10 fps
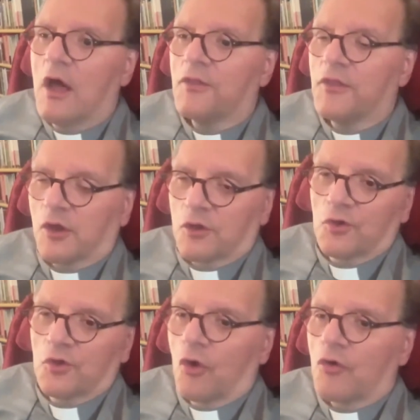the
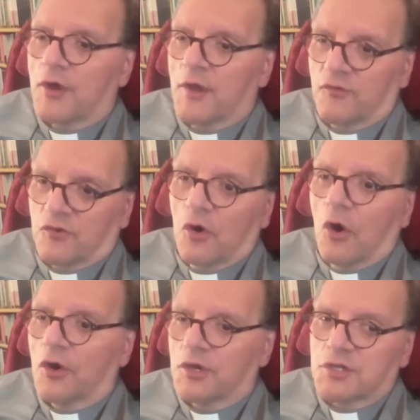glory of
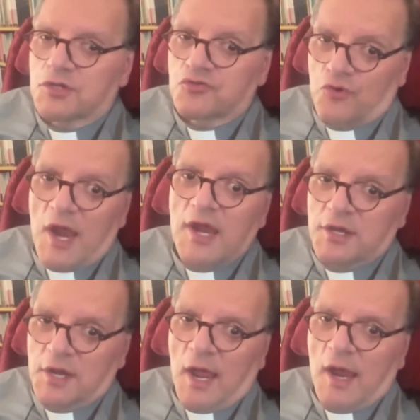God is
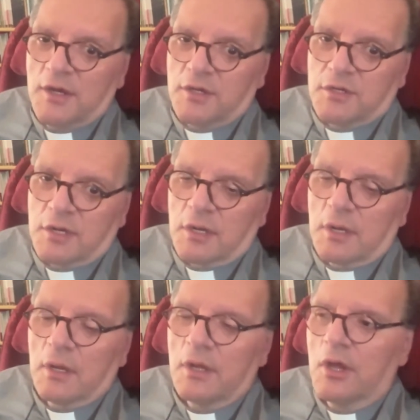
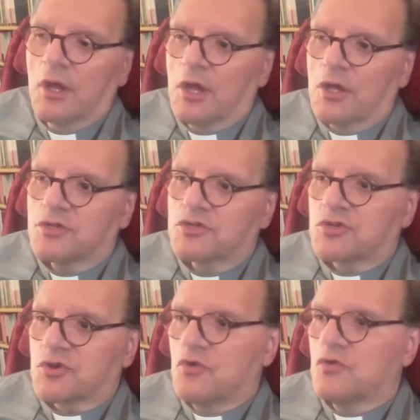radiating,
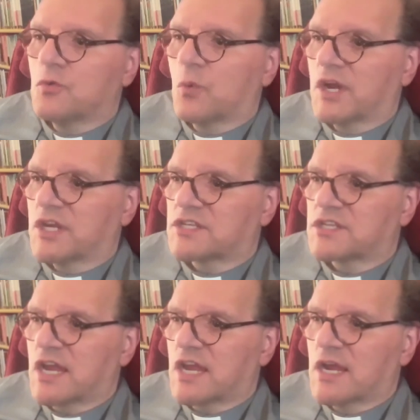soon we
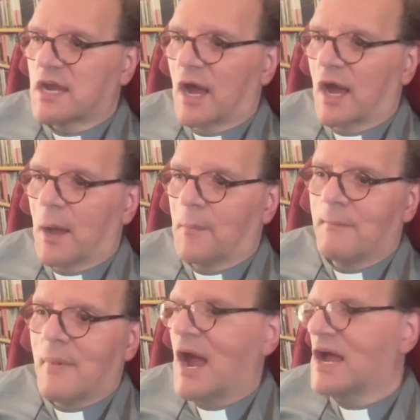see a
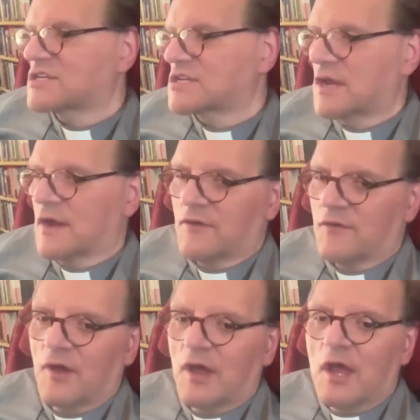massive
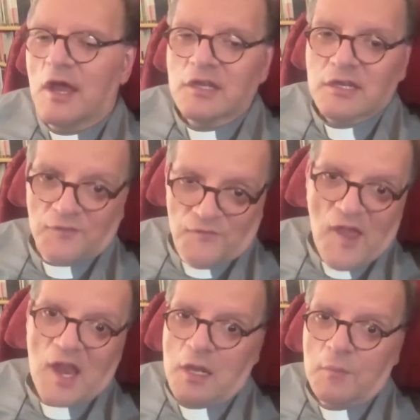
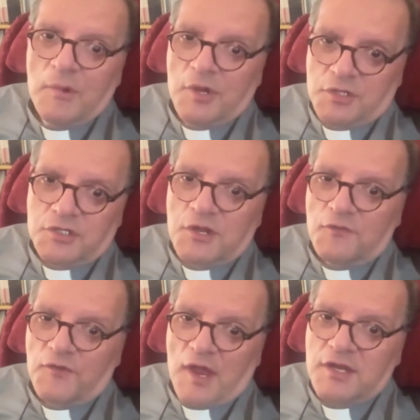development
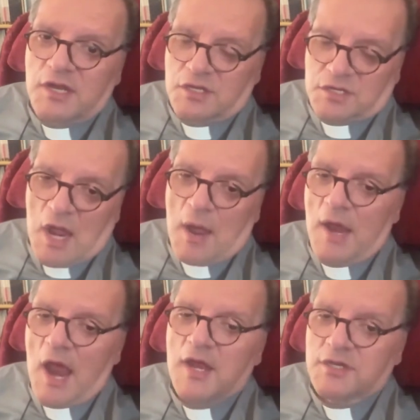of
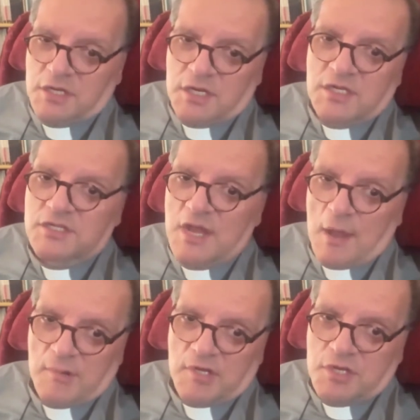
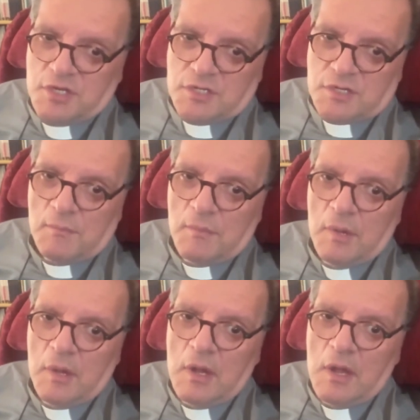anti-Semitism.
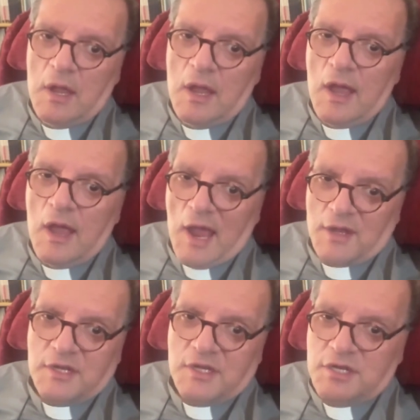
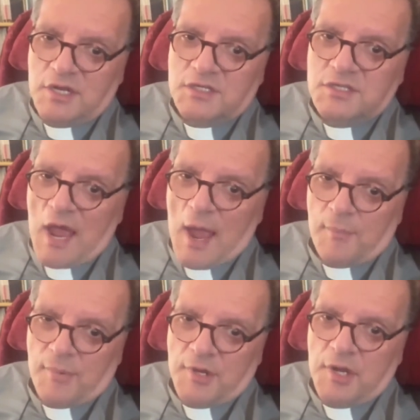And it is
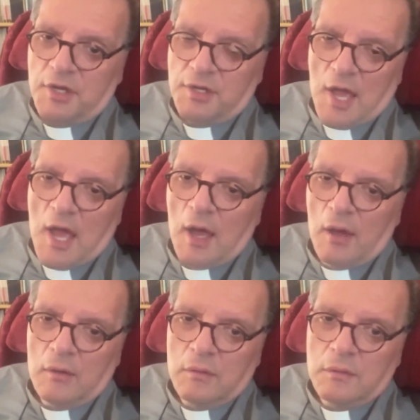happening
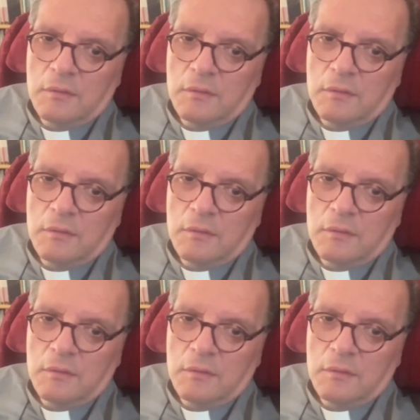now.